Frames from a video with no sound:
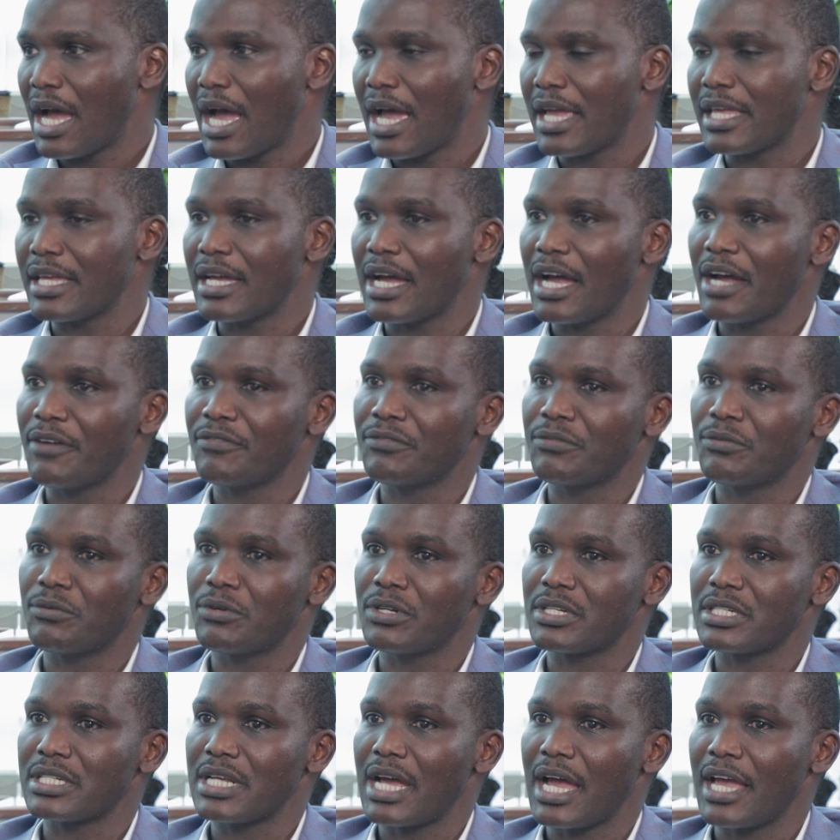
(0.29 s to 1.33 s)
I have
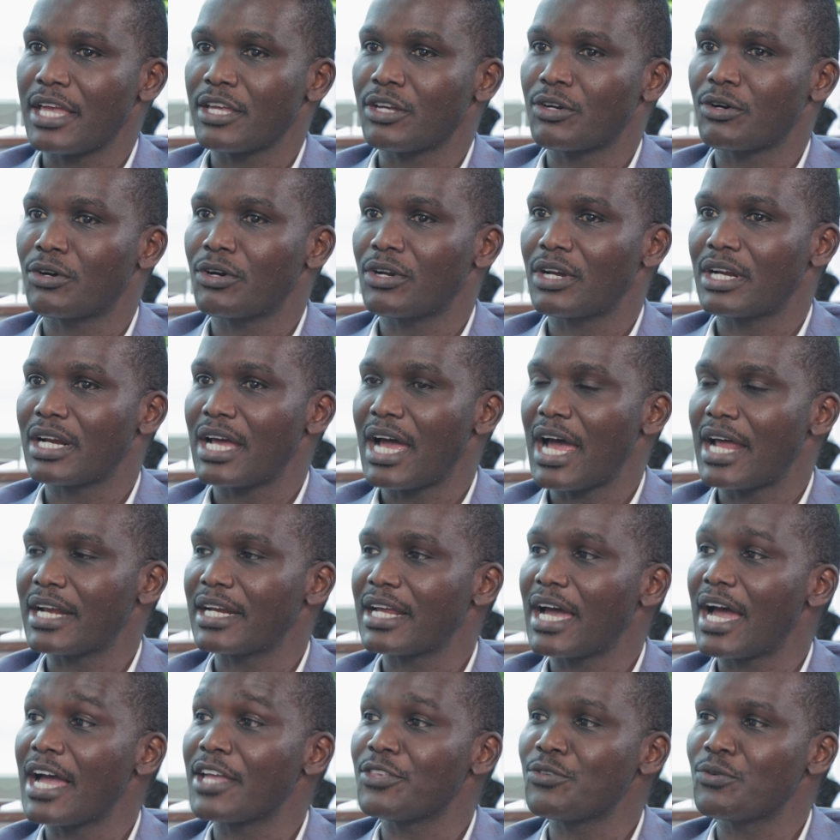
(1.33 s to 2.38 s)
what I call
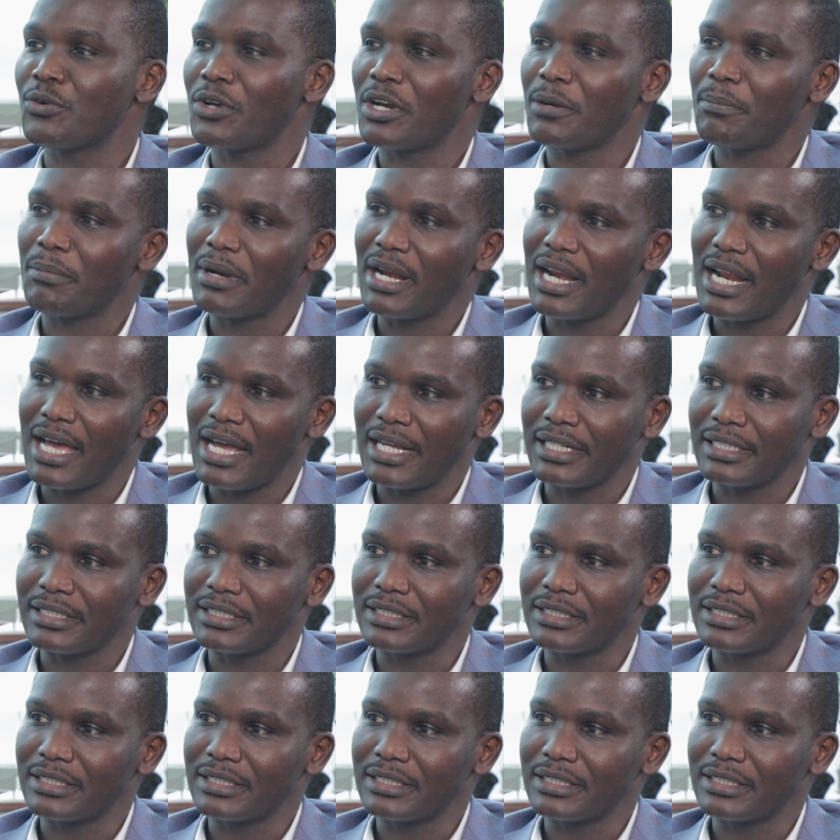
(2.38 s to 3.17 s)
an annual plan.